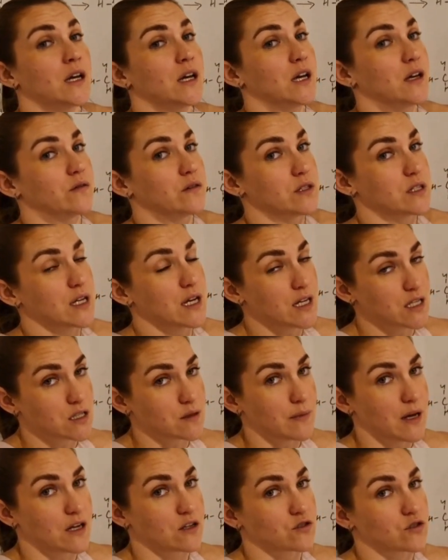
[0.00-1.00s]
If it's
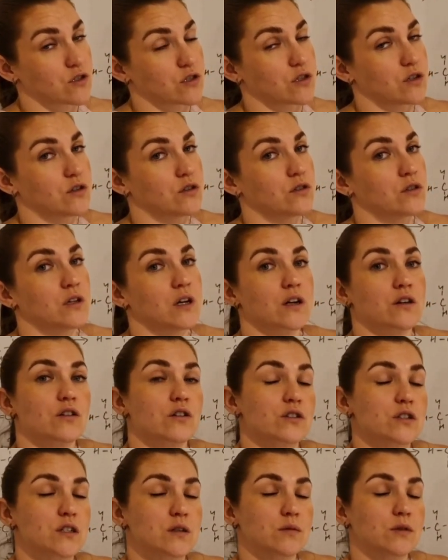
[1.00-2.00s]
asymmetrical
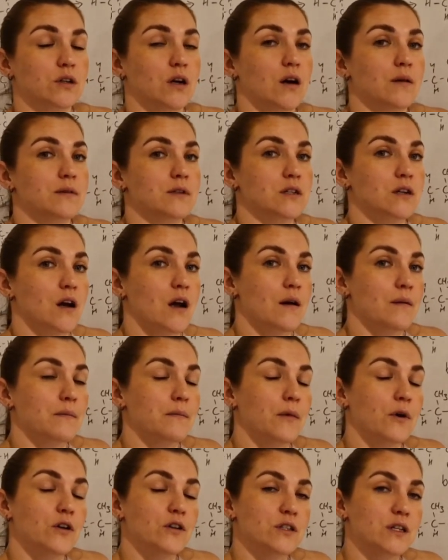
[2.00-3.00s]
across the double
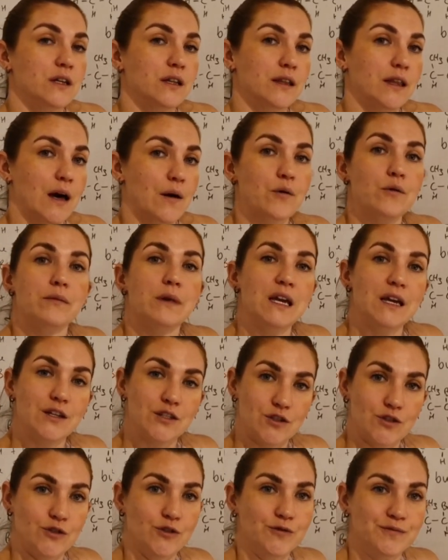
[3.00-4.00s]
carbon-to-carbon bond, that will make
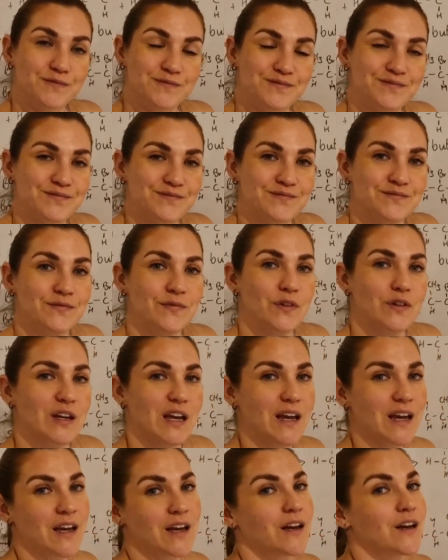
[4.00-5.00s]
2.
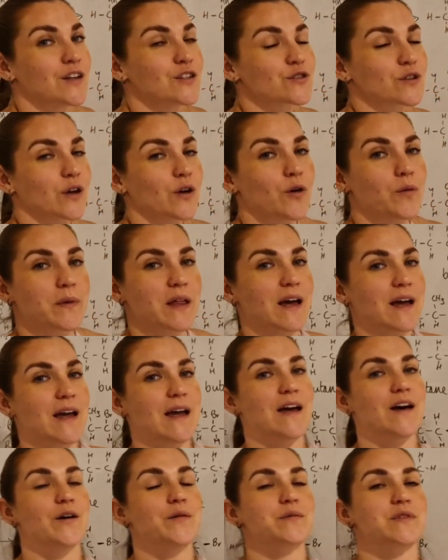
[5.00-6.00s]
Okay, so I hope that
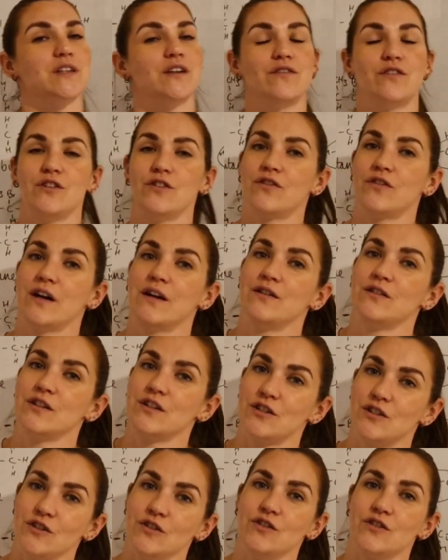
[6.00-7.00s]
helps. If you found
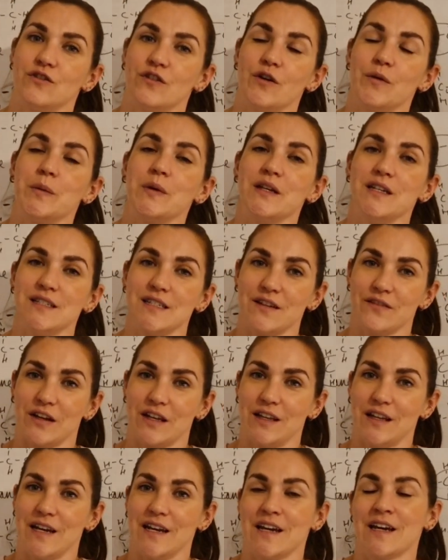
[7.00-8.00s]
this useful, please give it
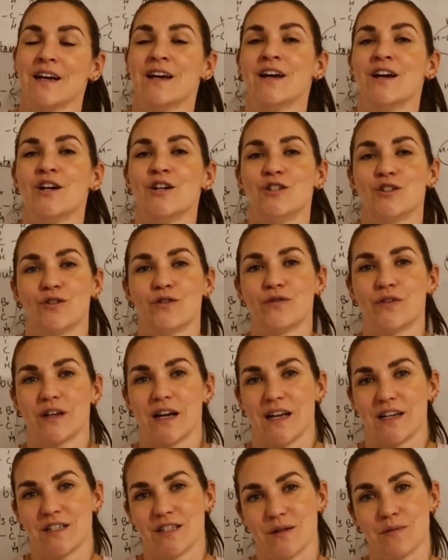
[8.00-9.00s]
a like. Don't
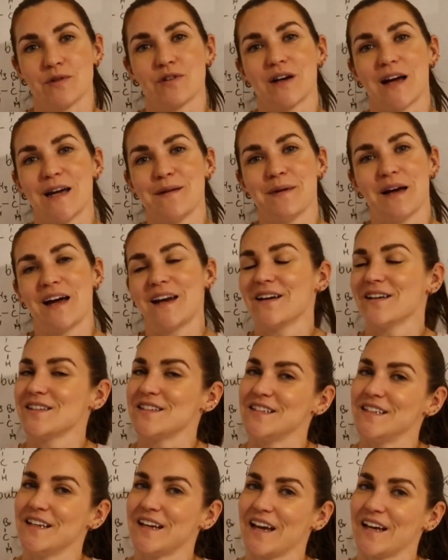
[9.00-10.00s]
forget to subscribe, and I'll
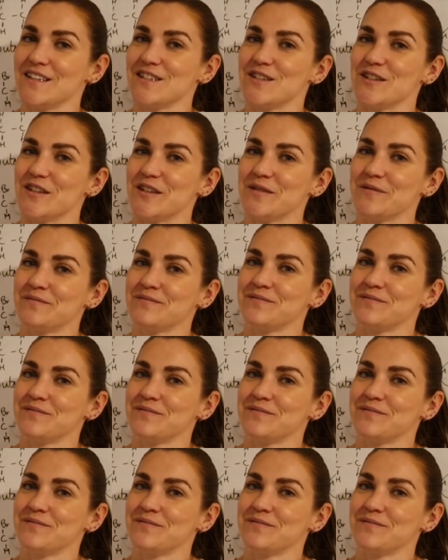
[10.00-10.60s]
see you again soon.